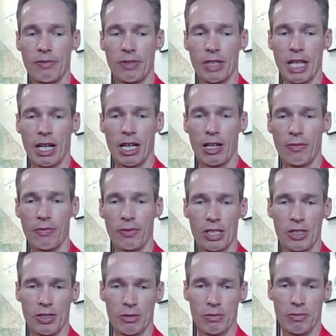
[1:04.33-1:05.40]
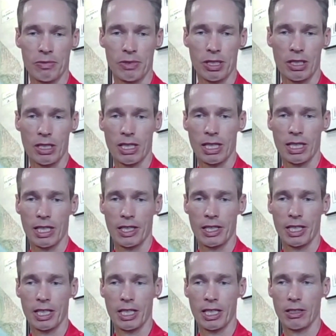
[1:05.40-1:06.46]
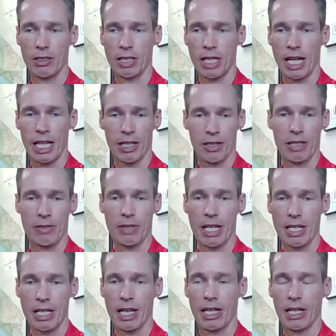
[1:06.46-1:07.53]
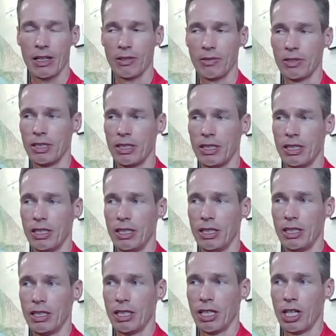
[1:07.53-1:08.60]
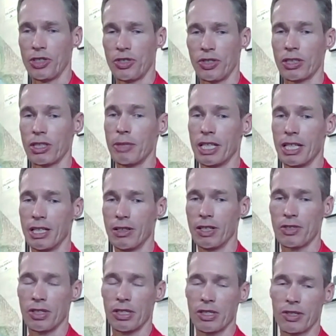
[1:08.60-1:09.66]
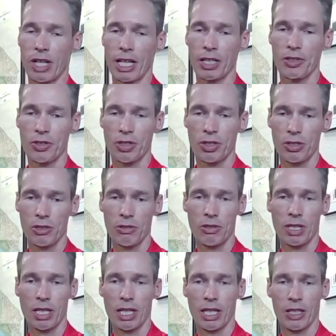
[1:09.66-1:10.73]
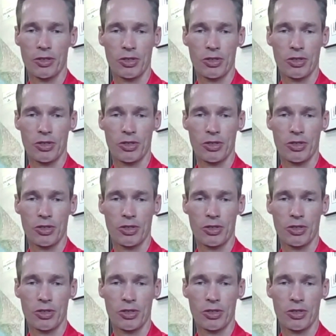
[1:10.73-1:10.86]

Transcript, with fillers: if they are freezing uh, their hiring right now, are still going to be interested in talking to you. And